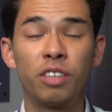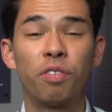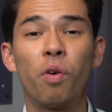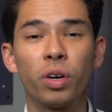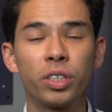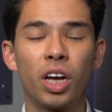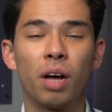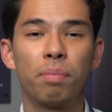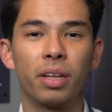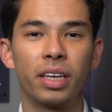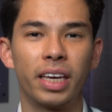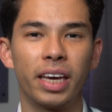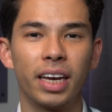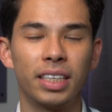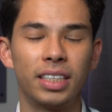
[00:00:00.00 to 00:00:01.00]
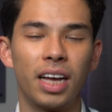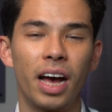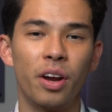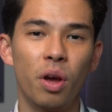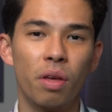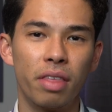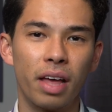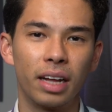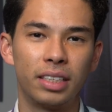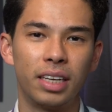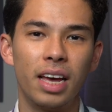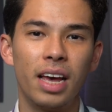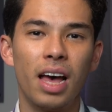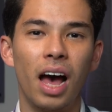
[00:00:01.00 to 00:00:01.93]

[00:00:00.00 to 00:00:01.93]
So for example, in King's, I know that